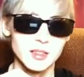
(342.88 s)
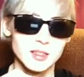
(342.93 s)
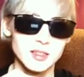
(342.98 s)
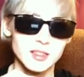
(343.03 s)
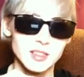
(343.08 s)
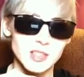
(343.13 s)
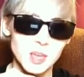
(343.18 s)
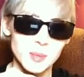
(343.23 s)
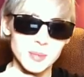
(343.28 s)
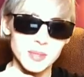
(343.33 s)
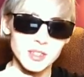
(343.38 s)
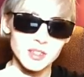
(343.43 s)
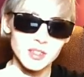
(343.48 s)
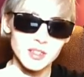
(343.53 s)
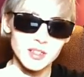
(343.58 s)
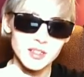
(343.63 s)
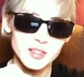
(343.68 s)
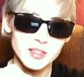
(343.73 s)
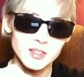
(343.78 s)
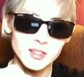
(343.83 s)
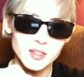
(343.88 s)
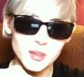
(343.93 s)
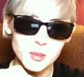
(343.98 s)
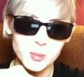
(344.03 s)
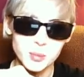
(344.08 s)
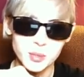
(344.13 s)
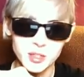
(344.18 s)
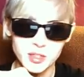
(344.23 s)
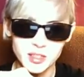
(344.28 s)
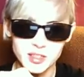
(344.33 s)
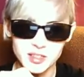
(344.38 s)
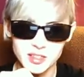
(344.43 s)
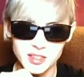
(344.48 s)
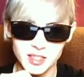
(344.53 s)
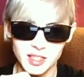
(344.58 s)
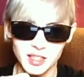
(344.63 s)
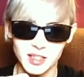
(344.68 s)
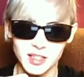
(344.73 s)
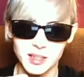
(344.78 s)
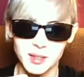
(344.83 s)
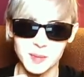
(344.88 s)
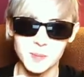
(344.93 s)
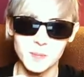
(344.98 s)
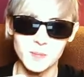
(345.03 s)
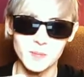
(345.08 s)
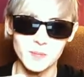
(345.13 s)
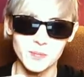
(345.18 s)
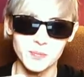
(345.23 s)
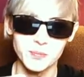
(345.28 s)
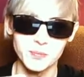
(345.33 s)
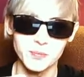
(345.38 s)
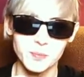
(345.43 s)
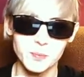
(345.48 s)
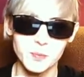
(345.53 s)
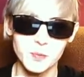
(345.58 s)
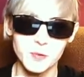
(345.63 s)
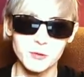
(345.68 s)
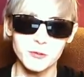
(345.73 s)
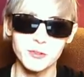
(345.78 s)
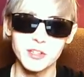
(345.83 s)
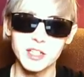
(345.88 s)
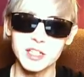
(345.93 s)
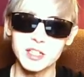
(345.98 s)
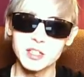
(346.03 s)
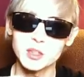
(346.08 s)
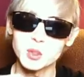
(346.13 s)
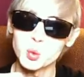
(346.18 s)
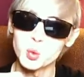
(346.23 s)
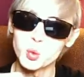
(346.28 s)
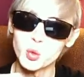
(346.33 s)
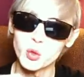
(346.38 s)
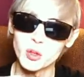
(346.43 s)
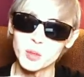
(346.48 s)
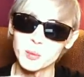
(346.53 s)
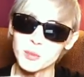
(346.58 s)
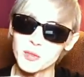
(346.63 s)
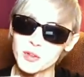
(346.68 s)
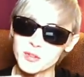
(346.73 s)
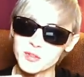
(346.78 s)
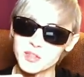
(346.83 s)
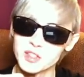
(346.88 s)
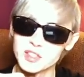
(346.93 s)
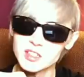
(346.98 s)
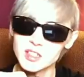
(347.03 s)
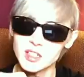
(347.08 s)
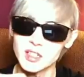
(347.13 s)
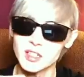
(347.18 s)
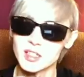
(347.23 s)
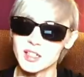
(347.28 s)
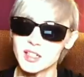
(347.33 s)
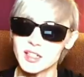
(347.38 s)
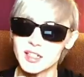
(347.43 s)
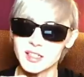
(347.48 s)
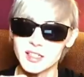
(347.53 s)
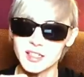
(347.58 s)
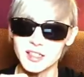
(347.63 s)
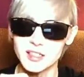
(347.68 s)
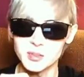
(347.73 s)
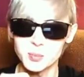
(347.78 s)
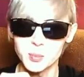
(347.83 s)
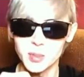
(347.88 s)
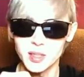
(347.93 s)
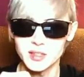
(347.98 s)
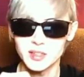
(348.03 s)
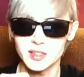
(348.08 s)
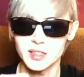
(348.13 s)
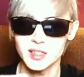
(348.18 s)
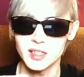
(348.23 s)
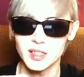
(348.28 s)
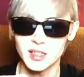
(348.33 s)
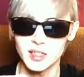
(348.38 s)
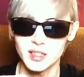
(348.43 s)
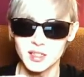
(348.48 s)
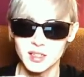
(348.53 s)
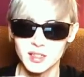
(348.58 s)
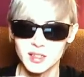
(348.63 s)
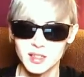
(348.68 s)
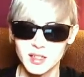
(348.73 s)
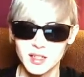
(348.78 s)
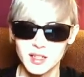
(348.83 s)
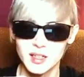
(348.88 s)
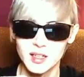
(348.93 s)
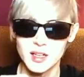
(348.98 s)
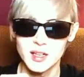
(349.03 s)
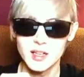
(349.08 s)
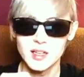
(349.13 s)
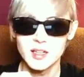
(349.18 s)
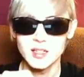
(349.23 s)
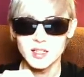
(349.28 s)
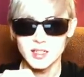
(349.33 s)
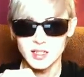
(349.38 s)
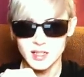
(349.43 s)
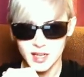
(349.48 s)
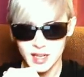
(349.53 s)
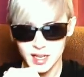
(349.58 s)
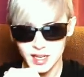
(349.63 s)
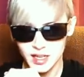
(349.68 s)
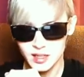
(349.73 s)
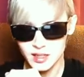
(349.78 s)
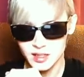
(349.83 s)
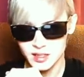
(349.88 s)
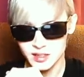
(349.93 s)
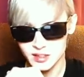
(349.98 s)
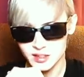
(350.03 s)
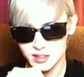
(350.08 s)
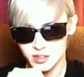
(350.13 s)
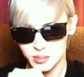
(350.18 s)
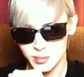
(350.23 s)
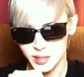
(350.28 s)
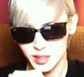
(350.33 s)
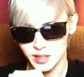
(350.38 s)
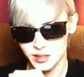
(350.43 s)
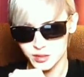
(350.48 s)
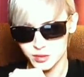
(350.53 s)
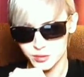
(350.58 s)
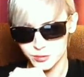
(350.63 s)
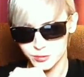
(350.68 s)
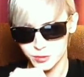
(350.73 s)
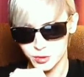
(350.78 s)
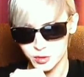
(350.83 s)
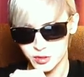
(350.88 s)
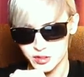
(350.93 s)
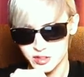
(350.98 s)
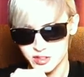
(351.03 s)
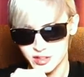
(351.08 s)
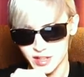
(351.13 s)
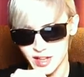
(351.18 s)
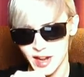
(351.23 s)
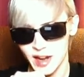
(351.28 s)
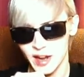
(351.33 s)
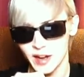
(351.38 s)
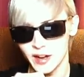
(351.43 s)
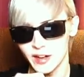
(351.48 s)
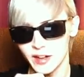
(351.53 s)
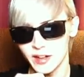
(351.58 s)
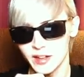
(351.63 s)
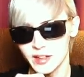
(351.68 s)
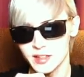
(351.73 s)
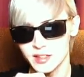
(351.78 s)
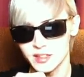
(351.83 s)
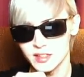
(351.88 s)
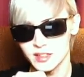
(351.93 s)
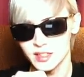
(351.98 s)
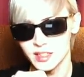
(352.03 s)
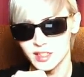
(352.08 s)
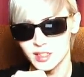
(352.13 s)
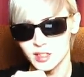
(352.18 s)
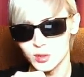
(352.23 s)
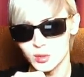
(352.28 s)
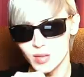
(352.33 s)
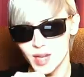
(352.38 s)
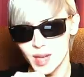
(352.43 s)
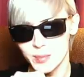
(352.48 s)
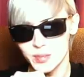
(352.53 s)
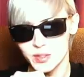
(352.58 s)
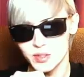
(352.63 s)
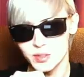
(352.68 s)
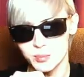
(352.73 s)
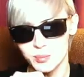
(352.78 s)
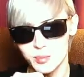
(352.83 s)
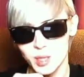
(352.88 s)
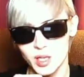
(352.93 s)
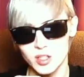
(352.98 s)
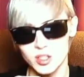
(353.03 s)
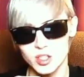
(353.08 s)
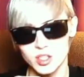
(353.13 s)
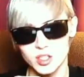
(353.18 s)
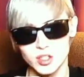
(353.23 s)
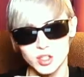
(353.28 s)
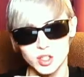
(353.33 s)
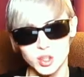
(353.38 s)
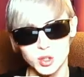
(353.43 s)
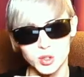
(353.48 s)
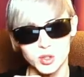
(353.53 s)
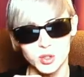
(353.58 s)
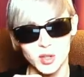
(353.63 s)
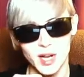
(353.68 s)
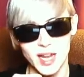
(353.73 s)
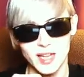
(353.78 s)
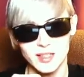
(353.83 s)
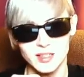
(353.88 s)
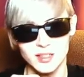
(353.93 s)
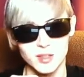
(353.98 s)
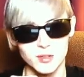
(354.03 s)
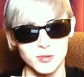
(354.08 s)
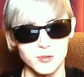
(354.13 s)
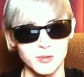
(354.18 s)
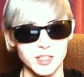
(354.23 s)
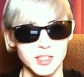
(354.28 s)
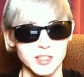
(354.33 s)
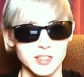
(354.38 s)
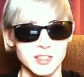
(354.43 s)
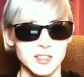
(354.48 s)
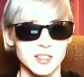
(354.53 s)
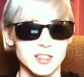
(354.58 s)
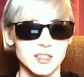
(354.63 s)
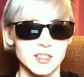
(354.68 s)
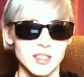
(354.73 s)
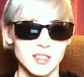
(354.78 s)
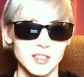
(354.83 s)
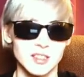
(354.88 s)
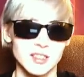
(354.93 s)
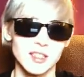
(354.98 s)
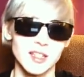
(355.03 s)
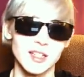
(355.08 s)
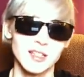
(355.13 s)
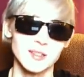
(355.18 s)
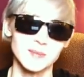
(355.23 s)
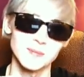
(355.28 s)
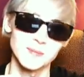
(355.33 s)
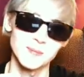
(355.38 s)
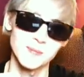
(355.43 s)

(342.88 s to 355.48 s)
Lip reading: Stopping to listen to the birds sing, feeling the warmth of the sunlight against my skin, inhaling the smells of forest air and seeing the rabbits munch new grass in the fields at sunset.